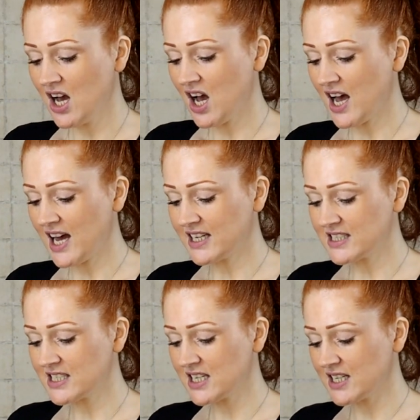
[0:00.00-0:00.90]

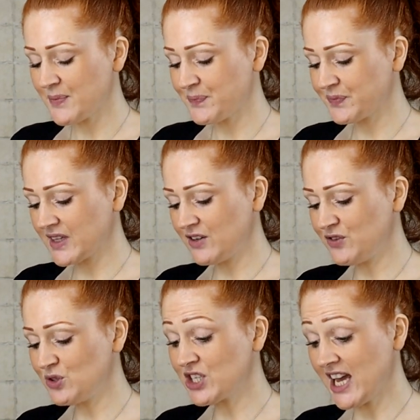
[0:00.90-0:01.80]
and
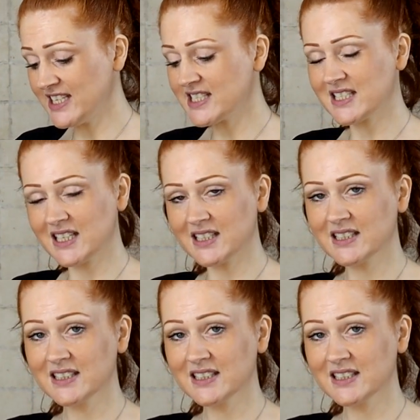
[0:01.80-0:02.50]
if you taste it,